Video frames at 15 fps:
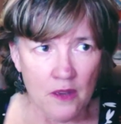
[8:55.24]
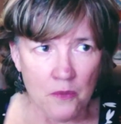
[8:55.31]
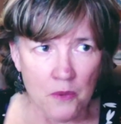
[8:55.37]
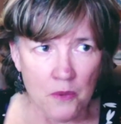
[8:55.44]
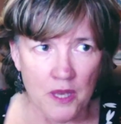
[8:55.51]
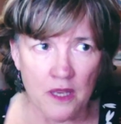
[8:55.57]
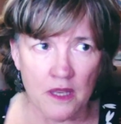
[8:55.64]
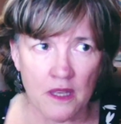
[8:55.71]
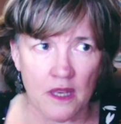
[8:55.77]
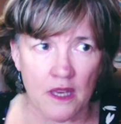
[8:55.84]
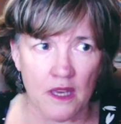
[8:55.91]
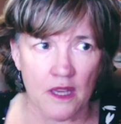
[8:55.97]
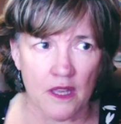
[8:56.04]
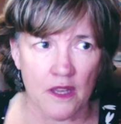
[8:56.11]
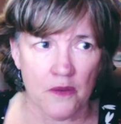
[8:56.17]
we
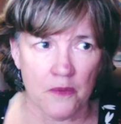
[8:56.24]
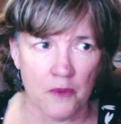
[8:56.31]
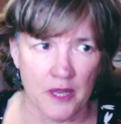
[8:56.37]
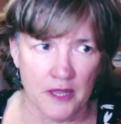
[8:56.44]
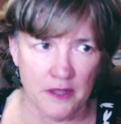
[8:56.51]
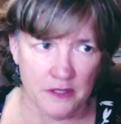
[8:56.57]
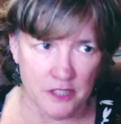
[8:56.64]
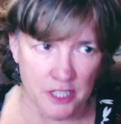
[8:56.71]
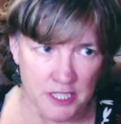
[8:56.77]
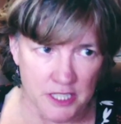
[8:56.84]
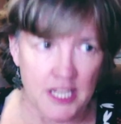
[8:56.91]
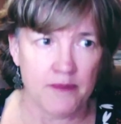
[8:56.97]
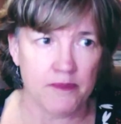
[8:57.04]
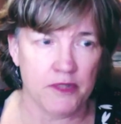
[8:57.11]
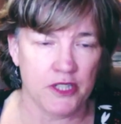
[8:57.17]

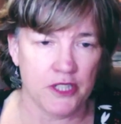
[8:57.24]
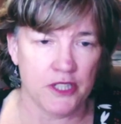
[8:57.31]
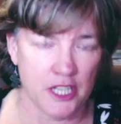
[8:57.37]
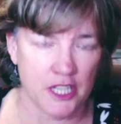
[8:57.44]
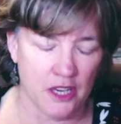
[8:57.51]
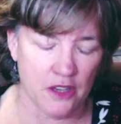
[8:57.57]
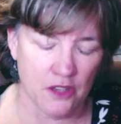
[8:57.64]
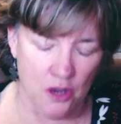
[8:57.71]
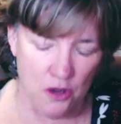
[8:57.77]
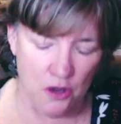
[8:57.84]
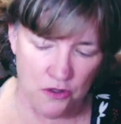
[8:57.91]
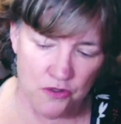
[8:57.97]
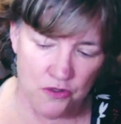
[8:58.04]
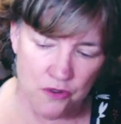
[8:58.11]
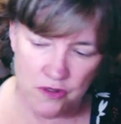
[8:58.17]
attempted to go
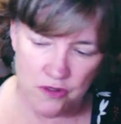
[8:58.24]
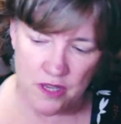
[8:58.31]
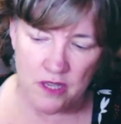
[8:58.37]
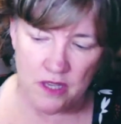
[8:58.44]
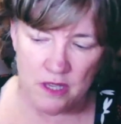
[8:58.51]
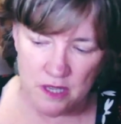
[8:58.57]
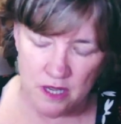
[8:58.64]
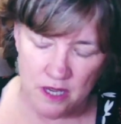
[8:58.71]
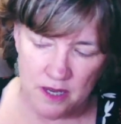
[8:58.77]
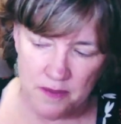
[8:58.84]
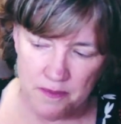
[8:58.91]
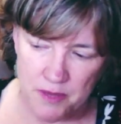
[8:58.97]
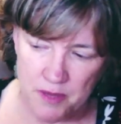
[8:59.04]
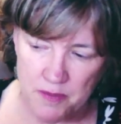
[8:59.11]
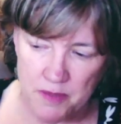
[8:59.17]
through the
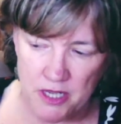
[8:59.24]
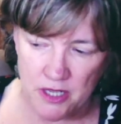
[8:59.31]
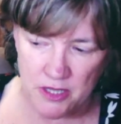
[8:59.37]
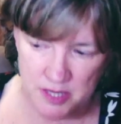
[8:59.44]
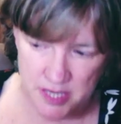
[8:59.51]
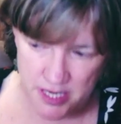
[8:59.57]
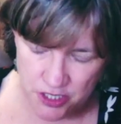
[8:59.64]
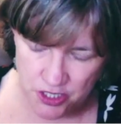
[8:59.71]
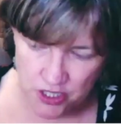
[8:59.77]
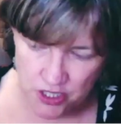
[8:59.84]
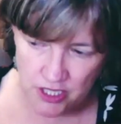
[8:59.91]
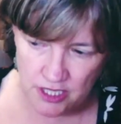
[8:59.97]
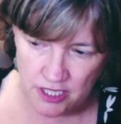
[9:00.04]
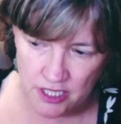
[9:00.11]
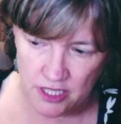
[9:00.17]
immunisation
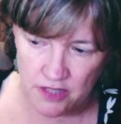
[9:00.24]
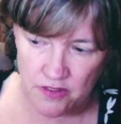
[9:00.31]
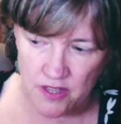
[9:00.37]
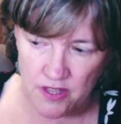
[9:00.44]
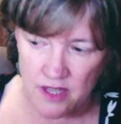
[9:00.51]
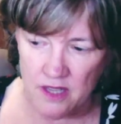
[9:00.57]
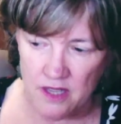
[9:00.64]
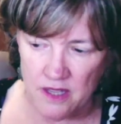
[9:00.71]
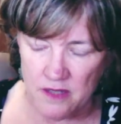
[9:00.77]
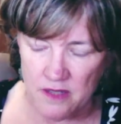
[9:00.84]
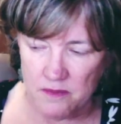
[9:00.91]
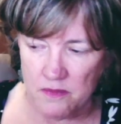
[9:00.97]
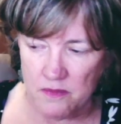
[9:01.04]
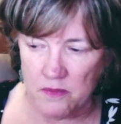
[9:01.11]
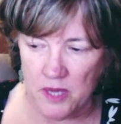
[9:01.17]
clinic there,
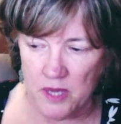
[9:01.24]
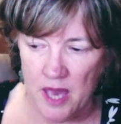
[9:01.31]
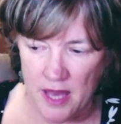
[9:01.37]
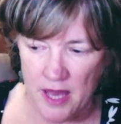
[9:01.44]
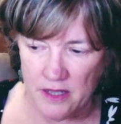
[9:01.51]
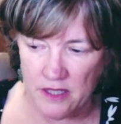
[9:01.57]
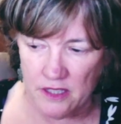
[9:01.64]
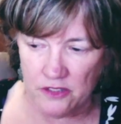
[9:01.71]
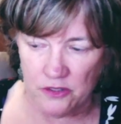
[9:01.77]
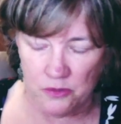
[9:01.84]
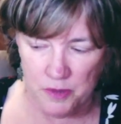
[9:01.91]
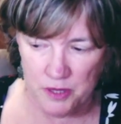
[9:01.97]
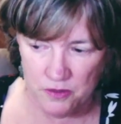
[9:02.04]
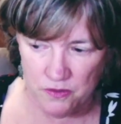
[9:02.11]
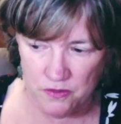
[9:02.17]
and we had a little bit of